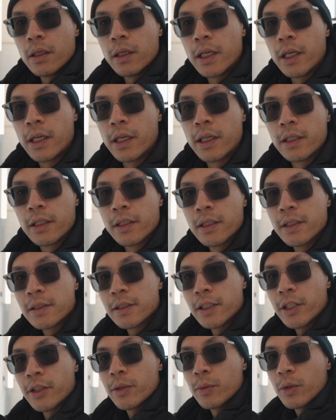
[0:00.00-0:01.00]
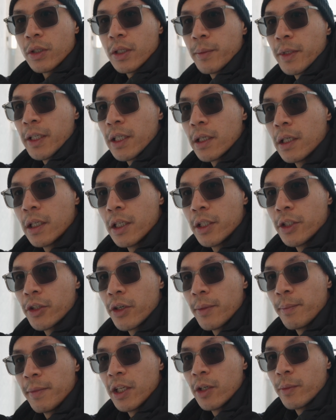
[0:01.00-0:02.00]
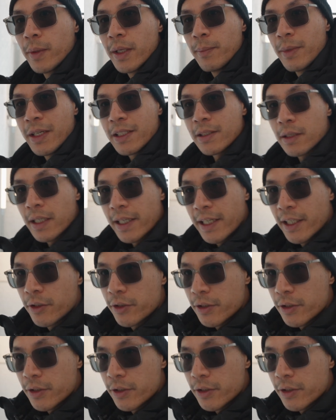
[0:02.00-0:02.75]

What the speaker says: And in this scenario, we're going to be under a little bit of mixed lighting.